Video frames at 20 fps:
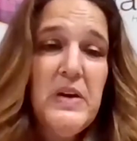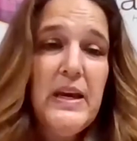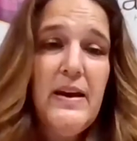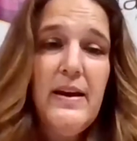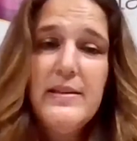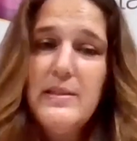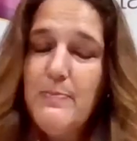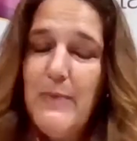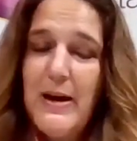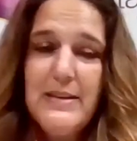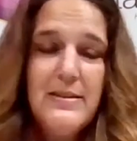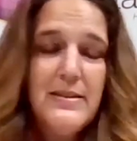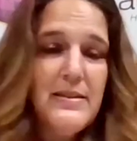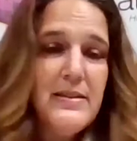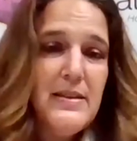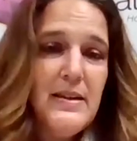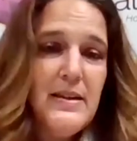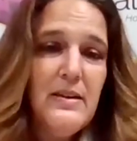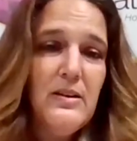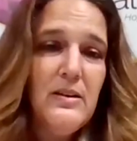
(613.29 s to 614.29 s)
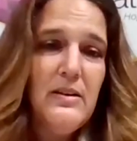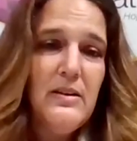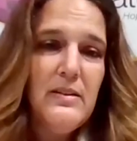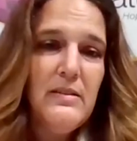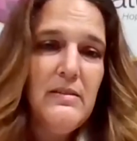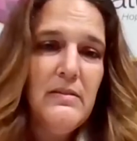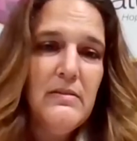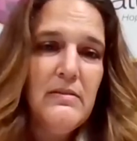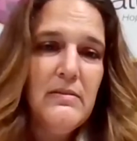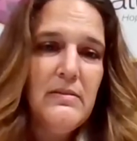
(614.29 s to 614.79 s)
as best as he
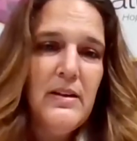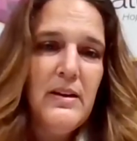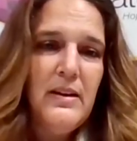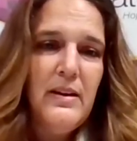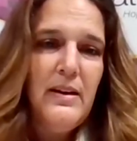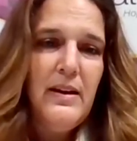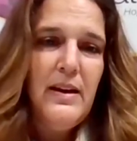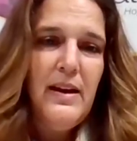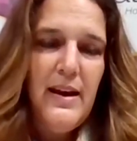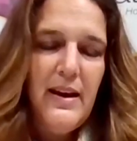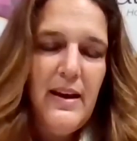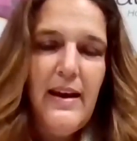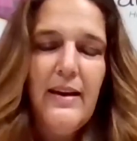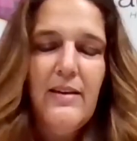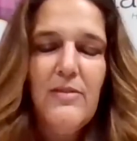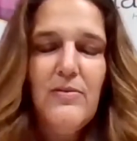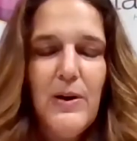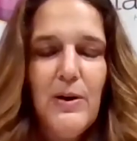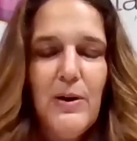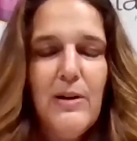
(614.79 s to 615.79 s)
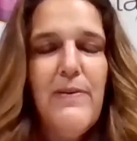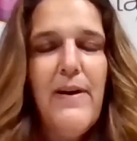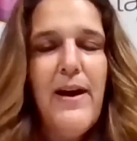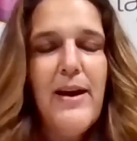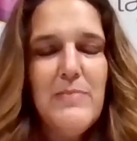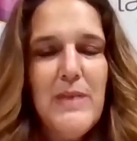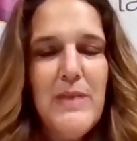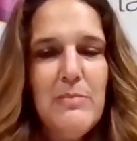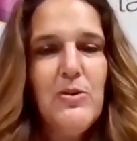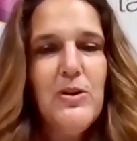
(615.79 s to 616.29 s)
could. And I have very
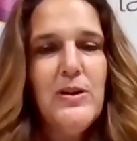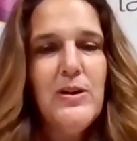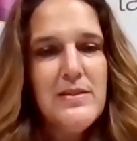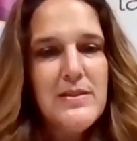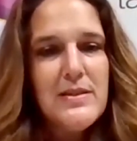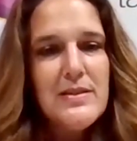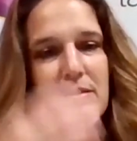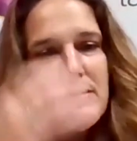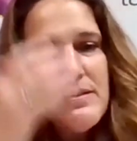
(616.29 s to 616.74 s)
fond memories